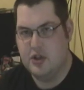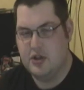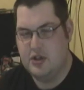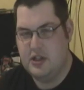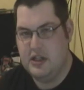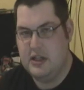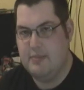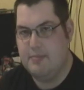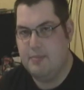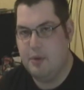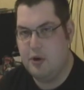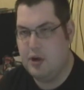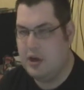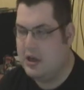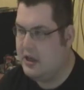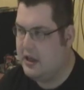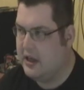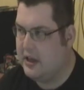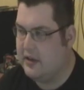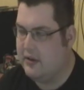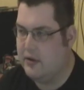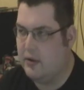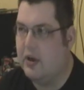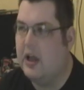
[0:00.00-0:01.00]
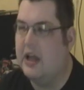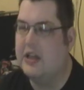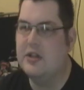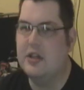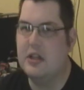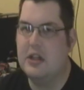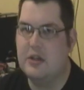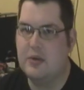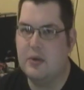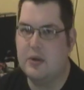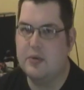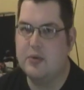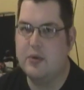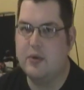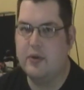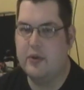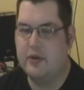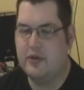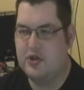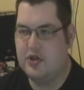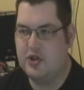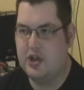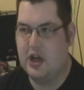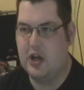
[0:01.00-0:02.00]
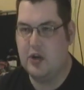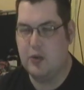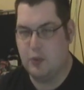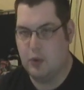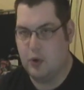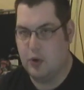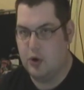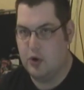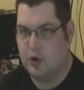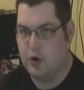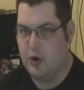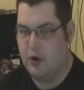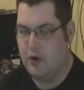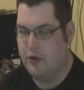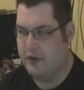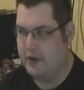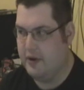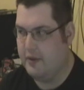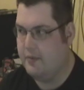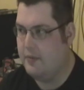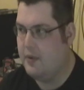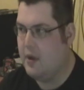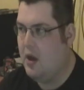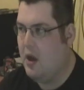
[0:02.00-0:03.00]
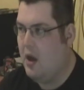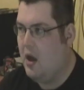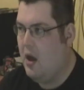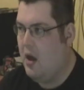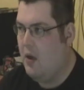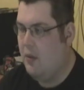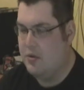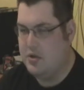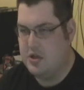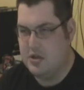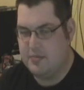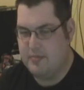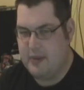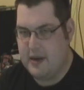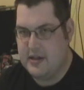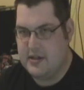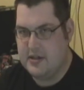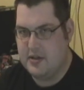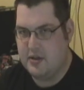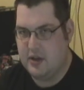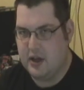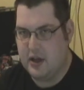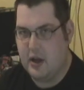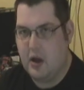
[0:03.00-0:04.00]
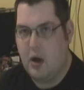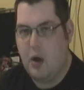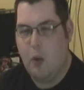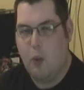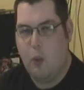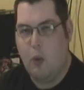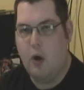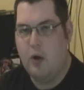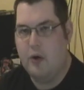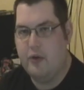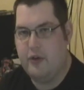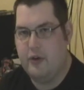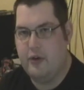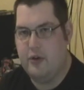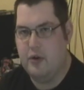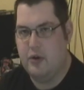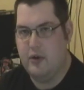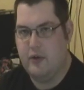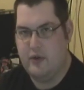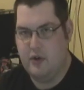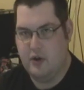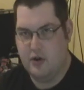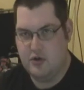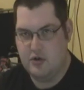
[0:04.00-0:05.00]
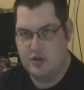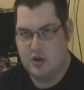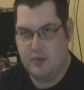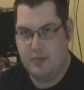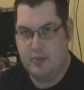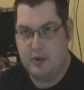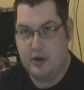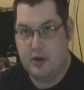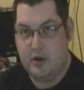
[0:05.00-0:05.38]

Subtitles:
debugging it. Well, that's at least that's what Shadowrun calls it, which is basically what to do if your